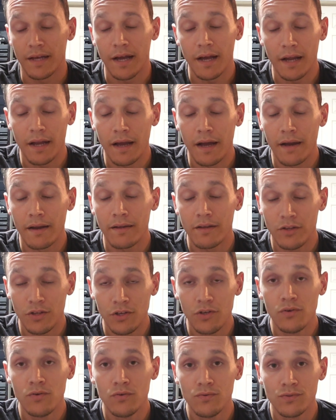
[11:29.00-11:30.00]
I got it
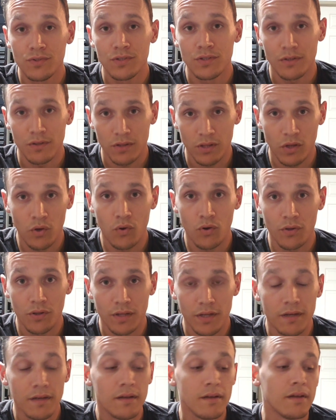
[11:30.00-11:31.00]
used
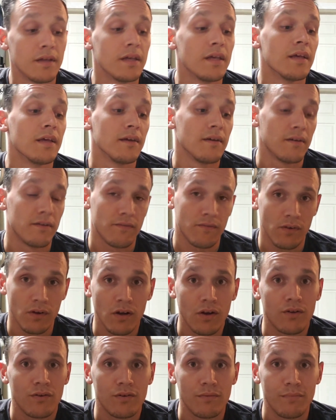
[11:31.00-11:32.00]
locally
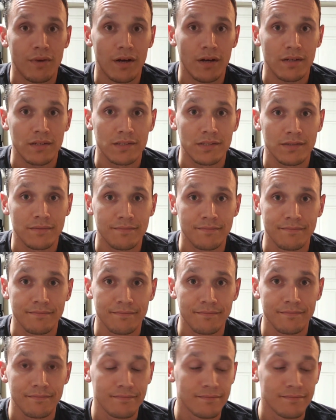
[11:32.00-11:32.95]
for $100.